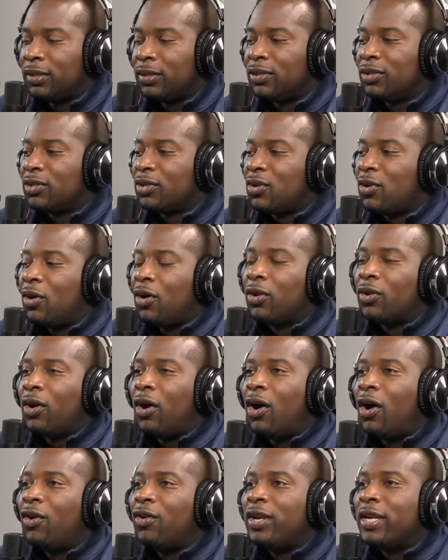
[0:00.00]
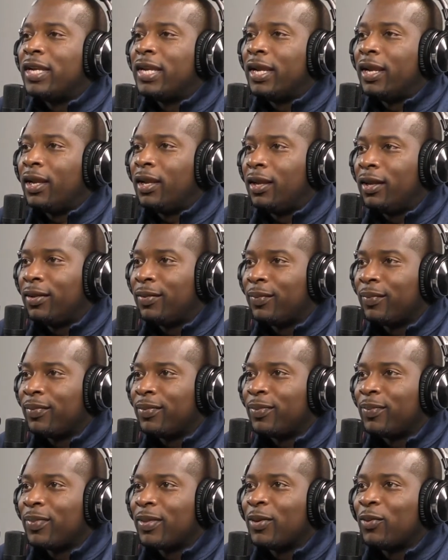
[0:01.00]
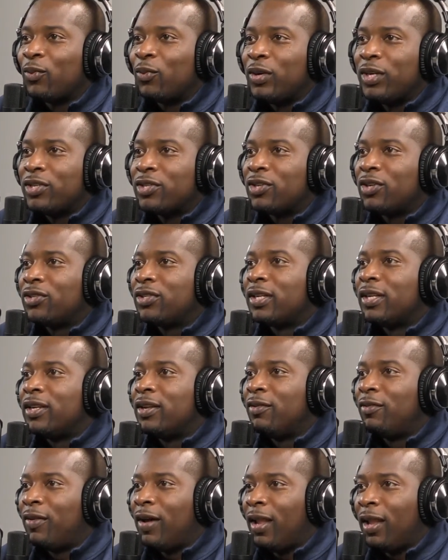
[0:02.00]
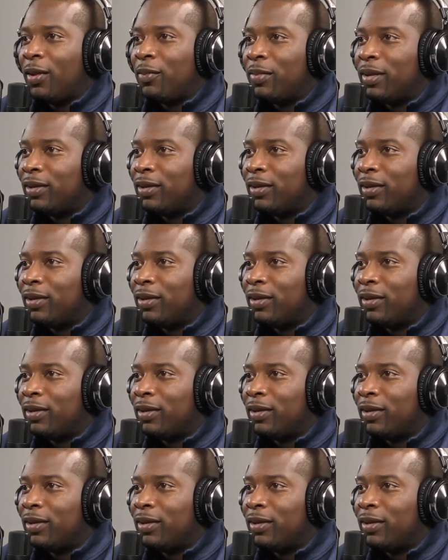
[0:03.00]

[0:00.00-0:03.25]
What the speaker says: It's called R&D, research and development.